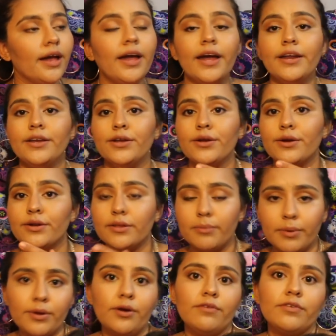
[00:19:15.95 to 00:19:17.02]
and you're in the
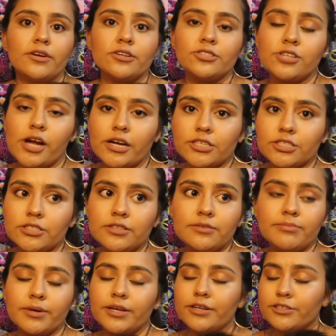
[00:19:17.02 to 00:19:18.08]
middle of a contraction,
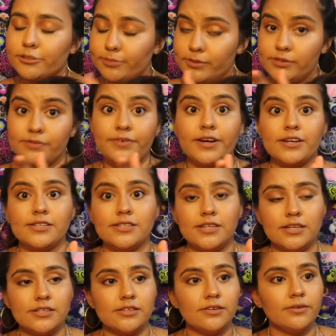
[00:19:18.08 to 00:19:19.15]
but you're supposed to fucking
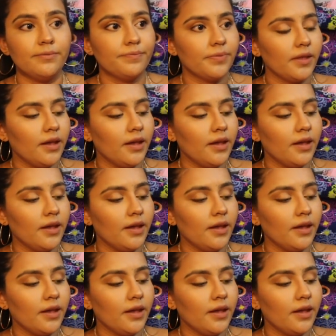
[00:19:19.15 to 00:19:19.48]
stay still.